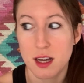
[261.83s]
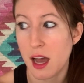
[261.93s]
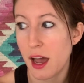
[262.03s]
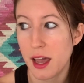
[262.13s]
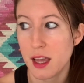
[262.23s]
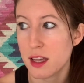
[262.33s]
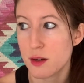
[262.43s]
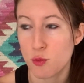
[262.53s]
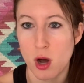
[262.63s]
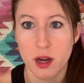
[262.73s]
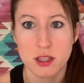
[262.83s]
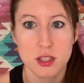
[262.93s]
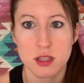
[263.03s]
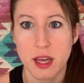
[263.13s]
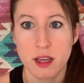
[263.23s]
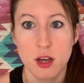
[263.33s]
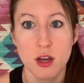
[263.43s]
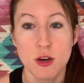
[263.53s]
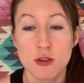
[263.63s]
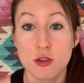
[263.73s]
I can walk to like
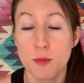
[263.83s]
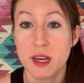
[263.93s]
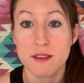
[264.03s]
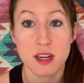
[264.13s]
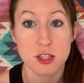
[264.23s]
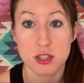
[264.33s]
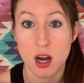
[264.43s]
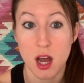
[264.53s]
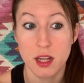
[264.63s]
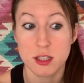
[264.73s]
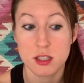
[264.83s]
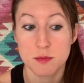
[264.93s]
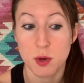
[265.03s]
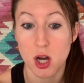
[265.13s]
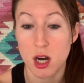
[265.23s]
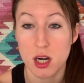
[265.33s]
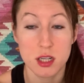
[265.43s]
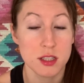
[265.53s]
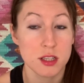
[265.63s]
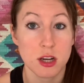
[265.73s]
so many restaurants,
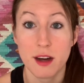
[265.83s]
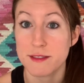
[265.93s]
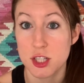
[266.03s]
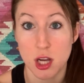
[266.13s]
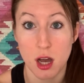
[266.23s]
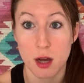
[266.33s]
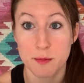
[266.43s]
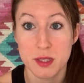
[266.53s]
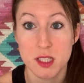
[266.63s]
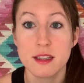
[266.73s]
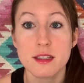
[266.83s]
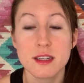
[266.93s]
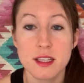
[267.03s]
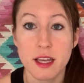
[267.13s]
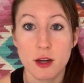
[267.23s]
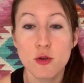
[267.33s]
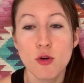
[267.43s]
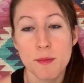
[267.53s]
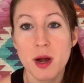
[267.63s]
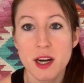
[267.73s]
bars, coffee shops. There's like a cool
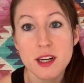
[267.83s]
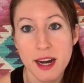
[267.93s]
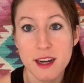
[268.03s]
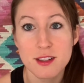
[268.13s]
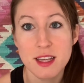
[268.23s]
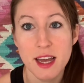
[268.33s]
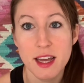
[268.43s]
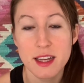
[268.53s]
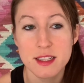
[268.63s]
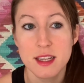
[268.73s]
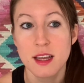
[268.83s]
park right outside.